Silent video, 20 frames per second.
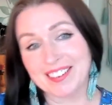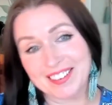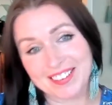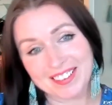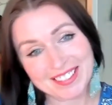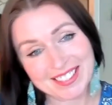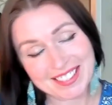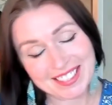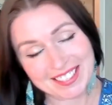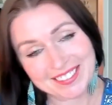
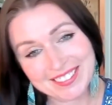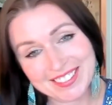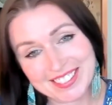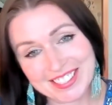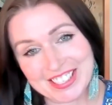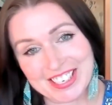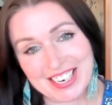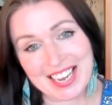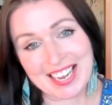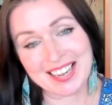ask you to
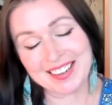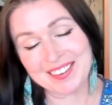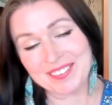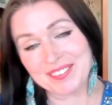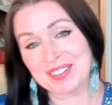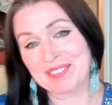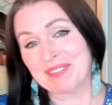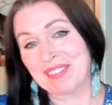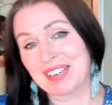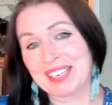share
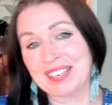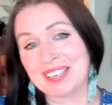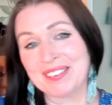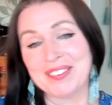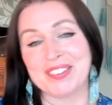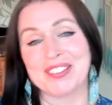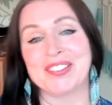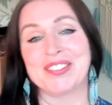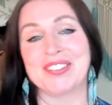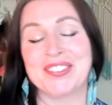with me
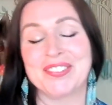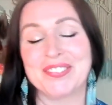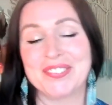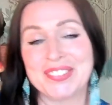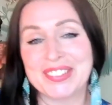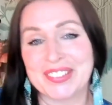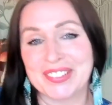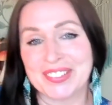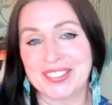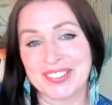what
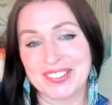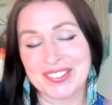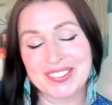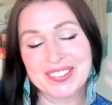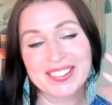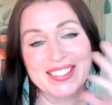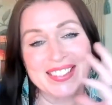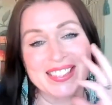you're